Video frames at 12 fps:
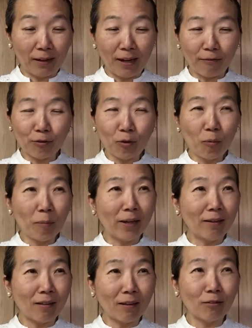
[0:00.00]
I have so
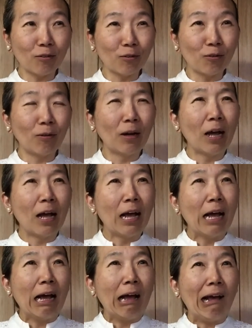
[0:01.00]
many things to do,
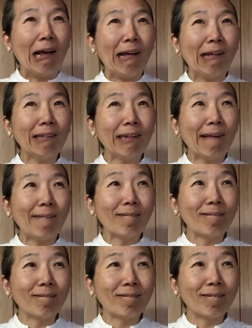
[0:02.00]
and
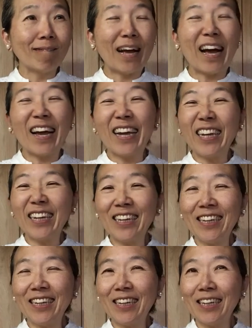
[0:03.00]

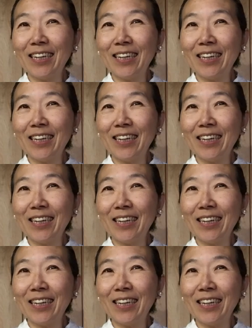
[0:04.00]
I